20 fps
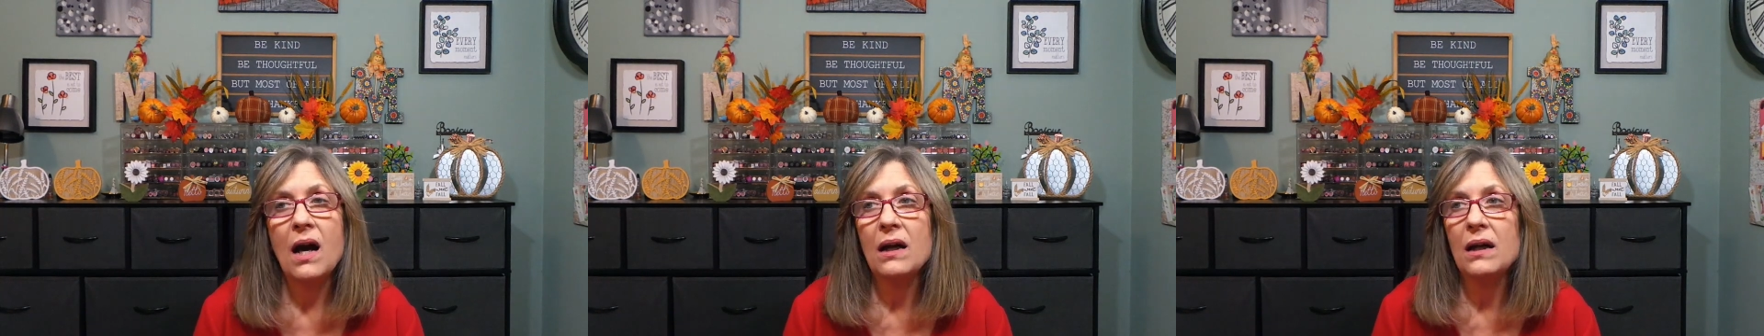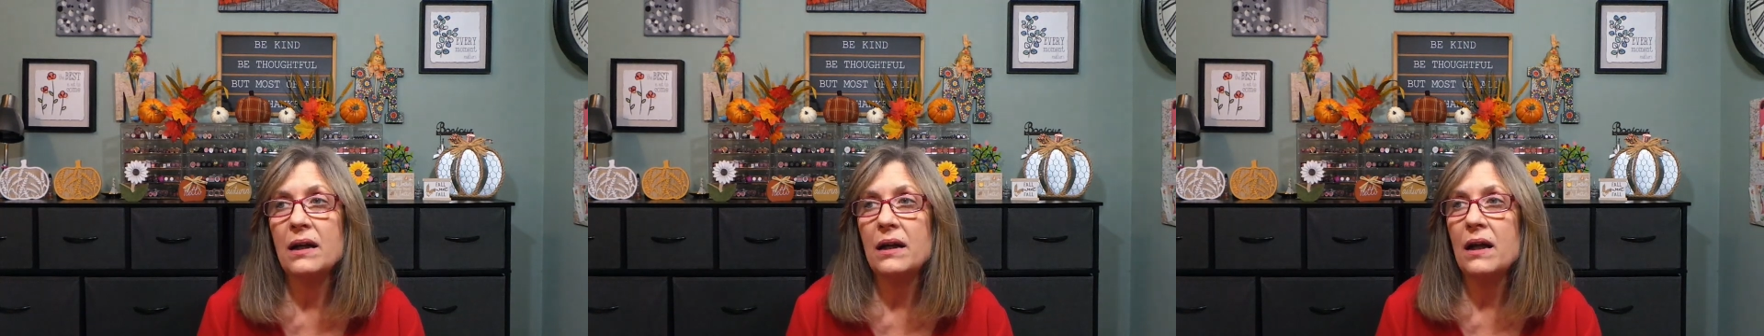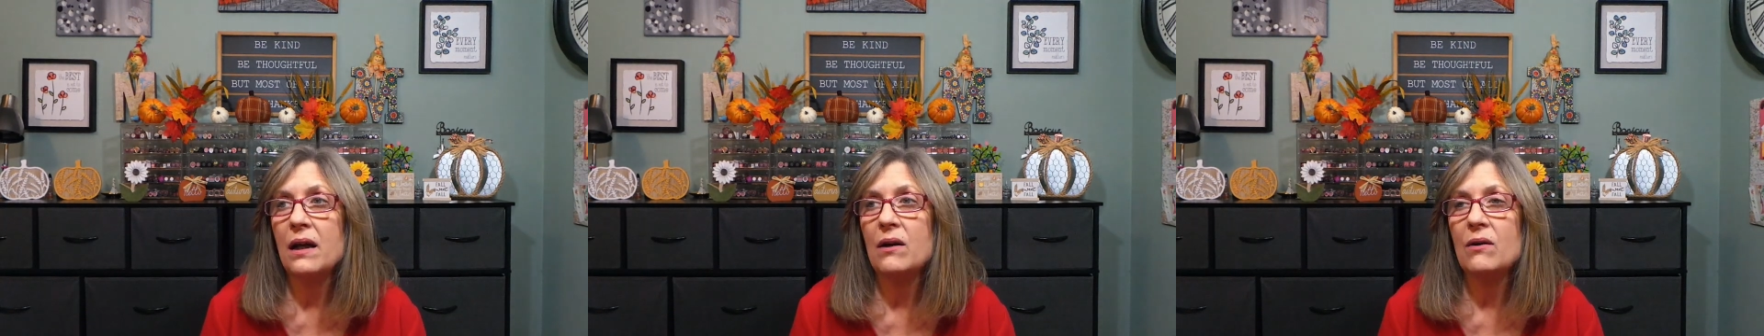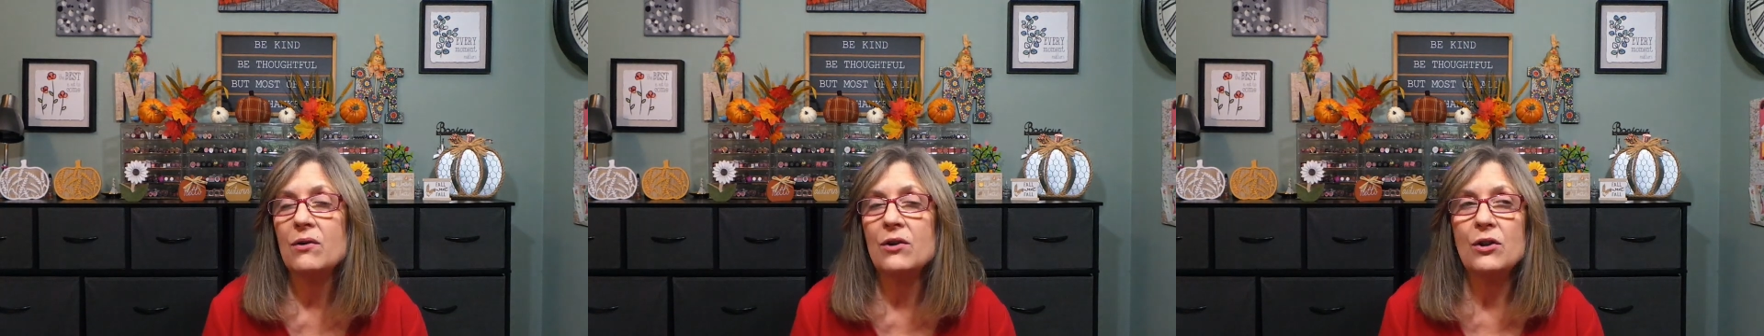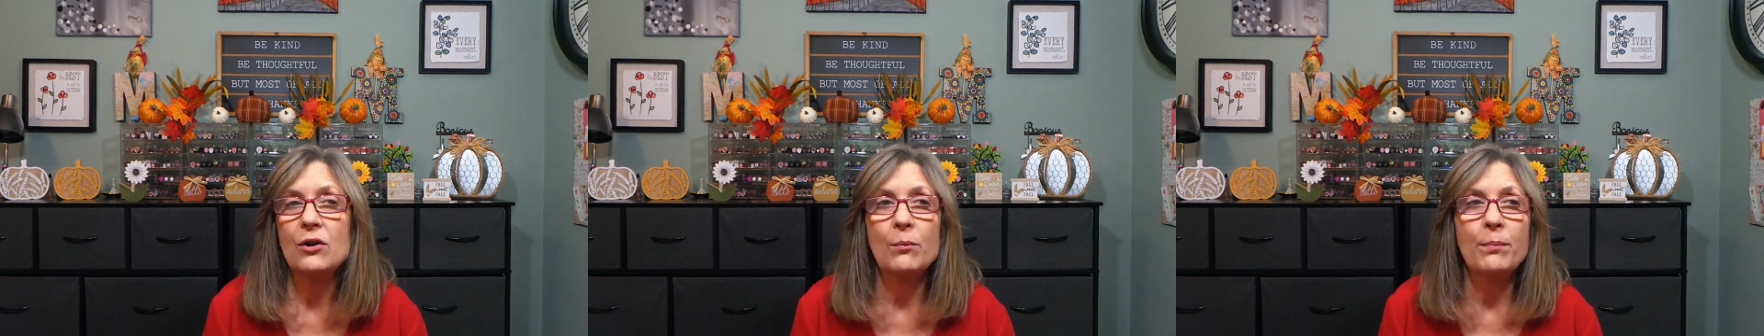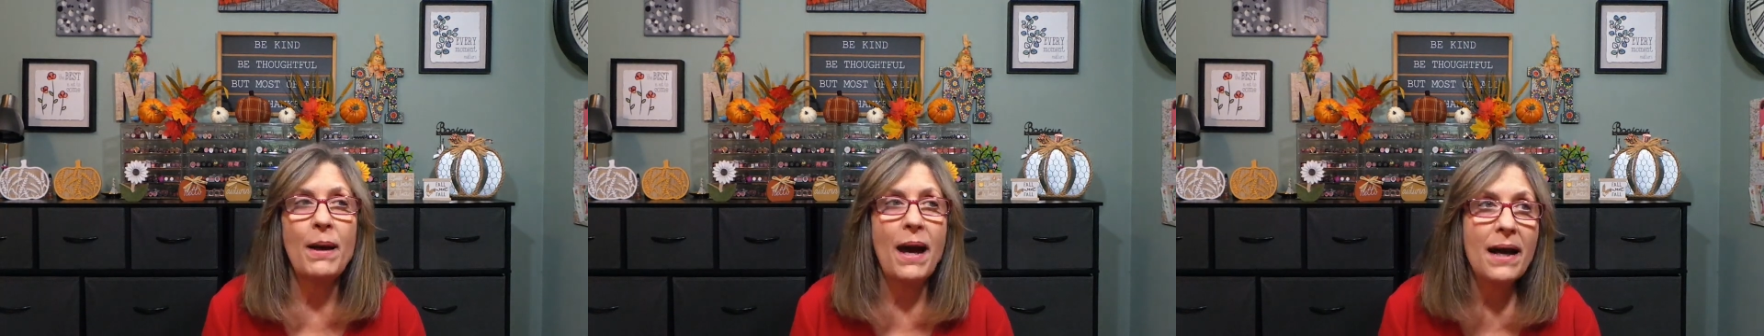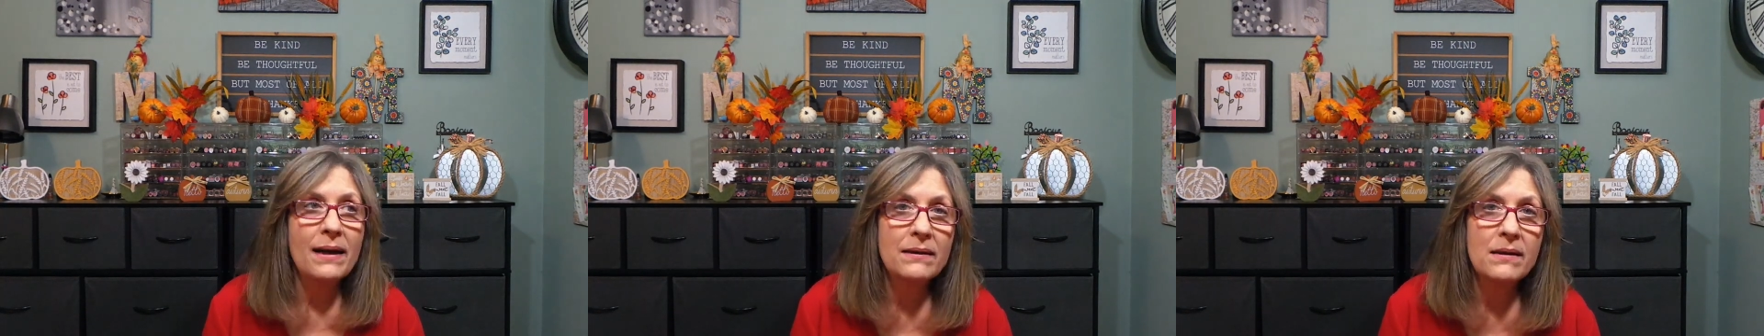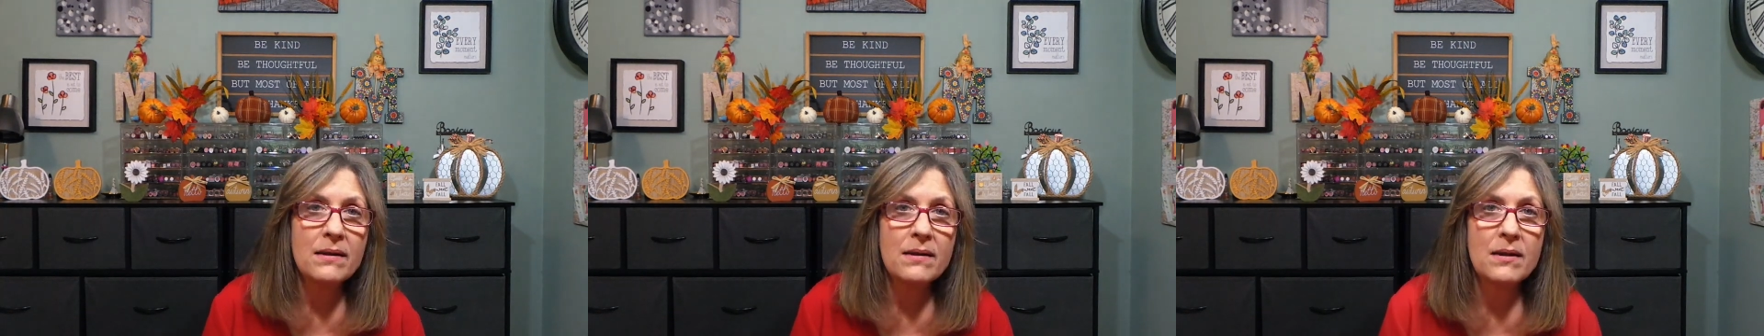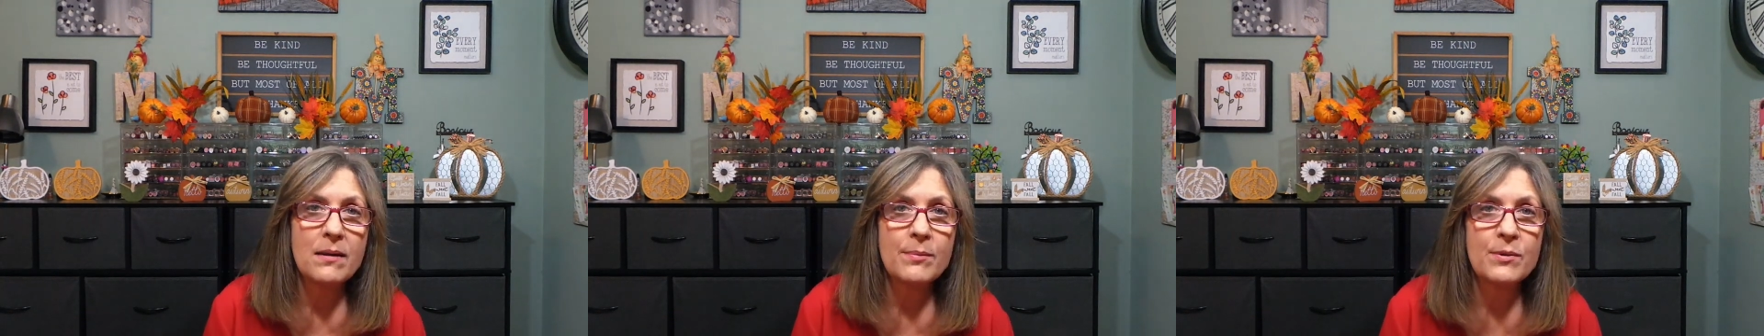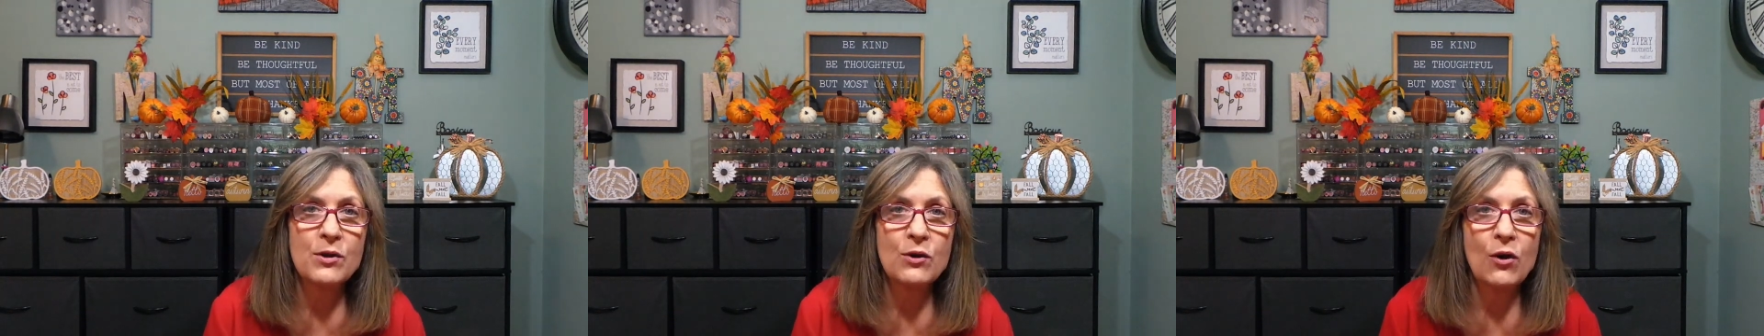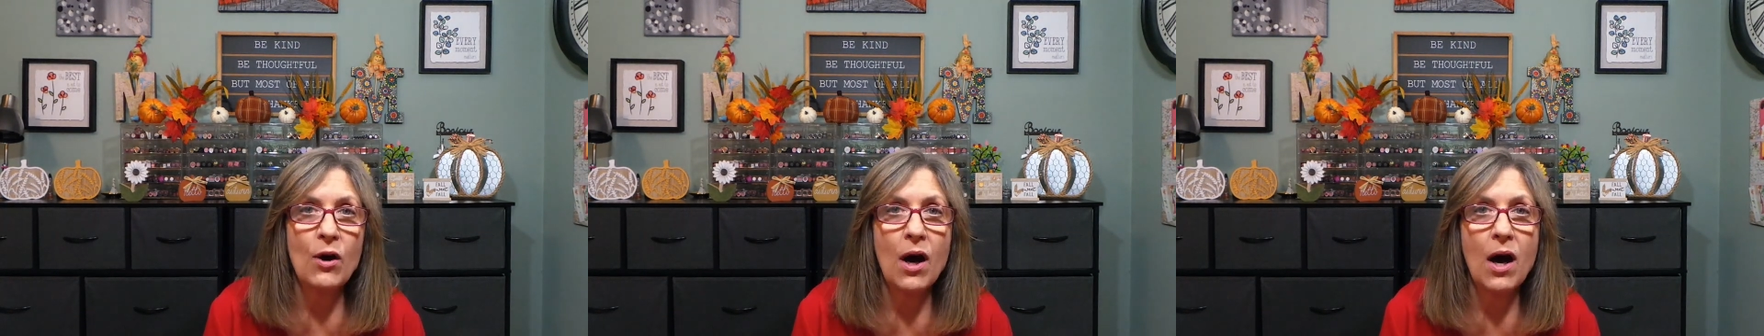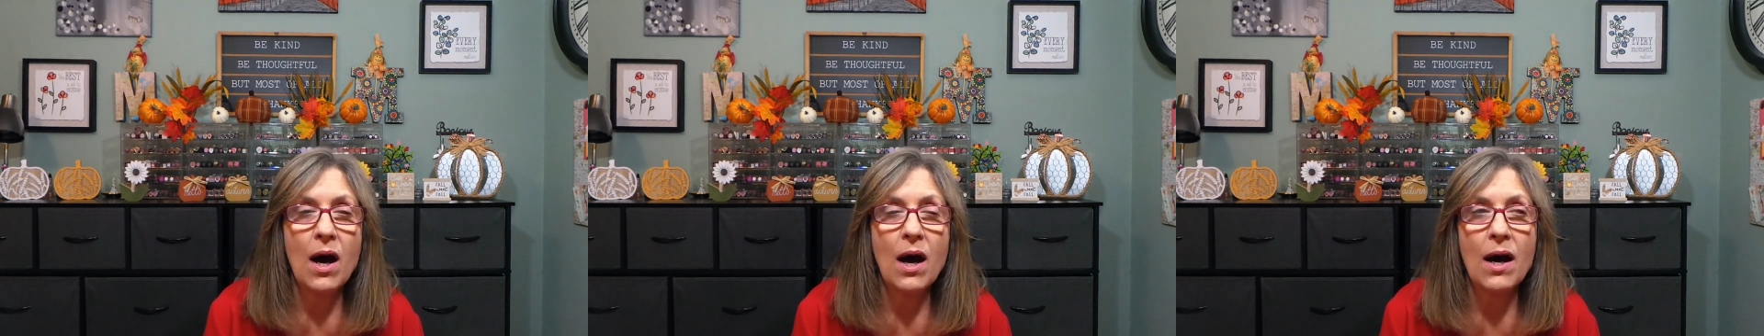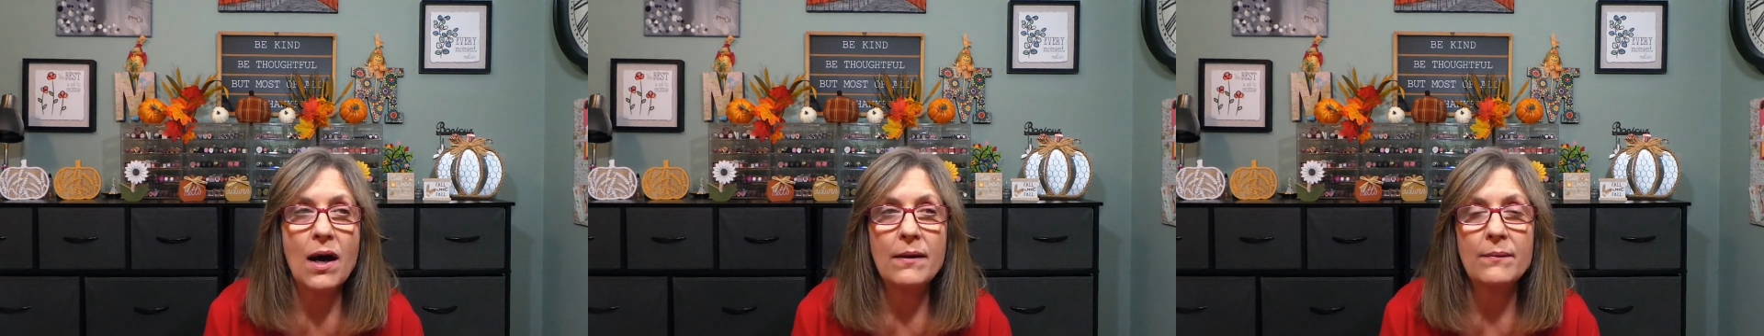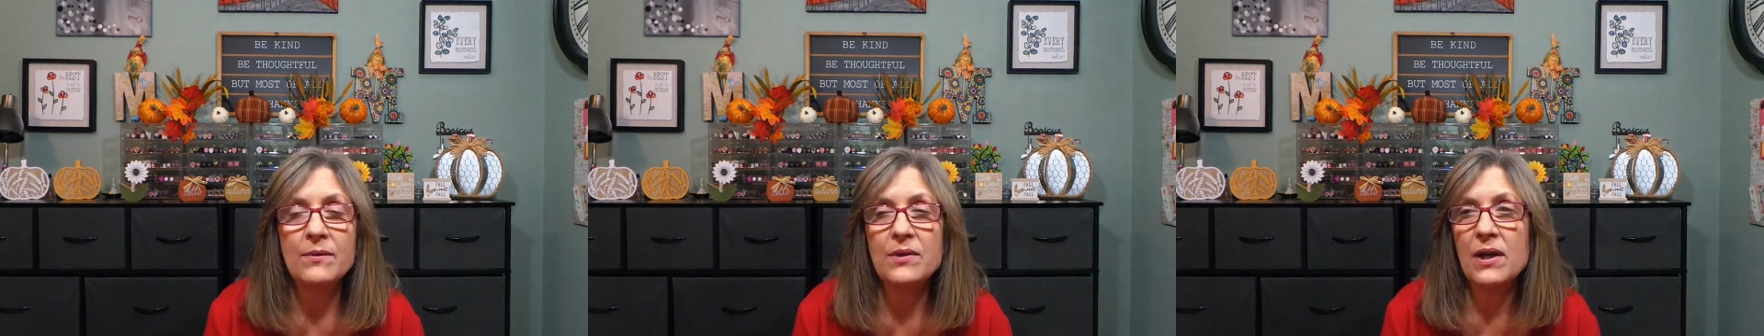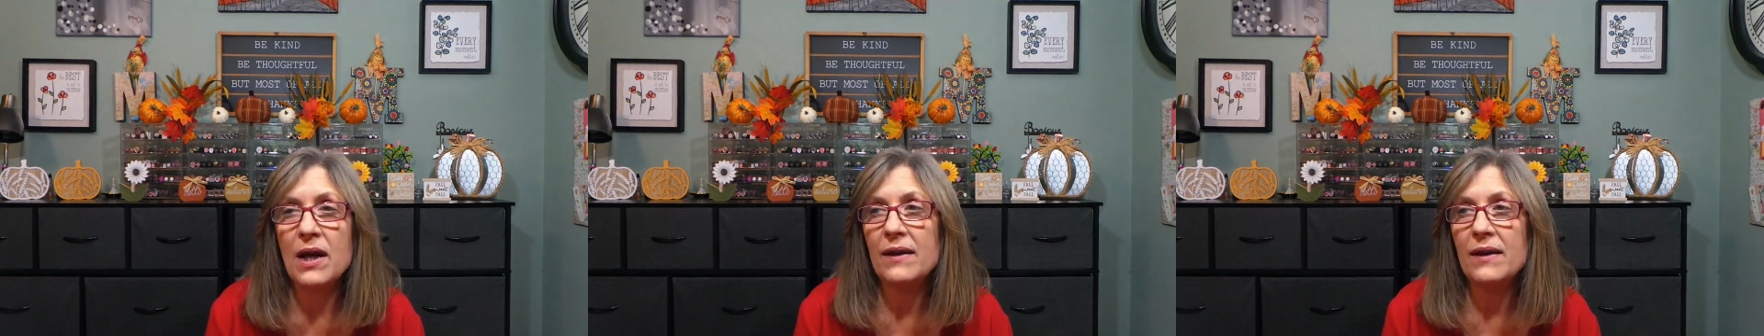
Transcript: you know you're back to subscribed